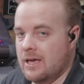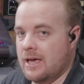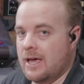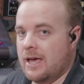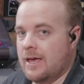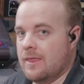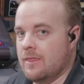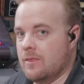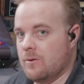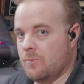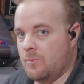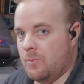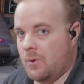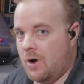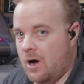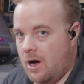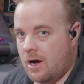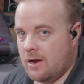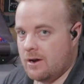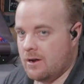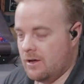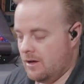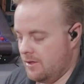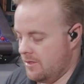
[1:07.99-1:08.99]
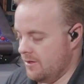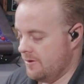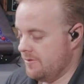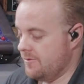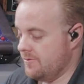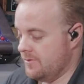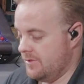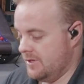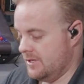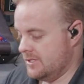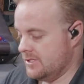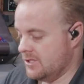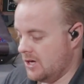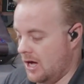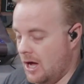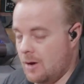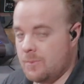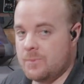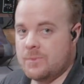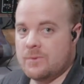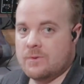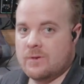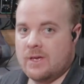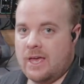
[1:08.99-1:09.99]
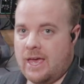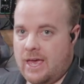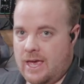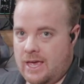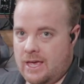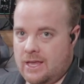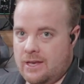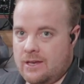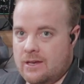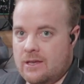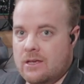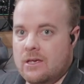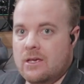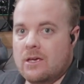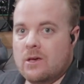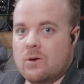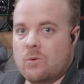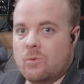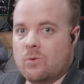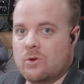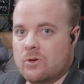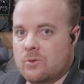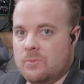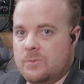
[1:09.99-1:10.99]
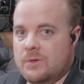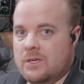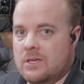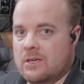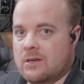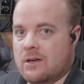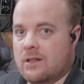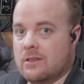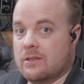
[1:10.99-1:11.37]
And the top head will be a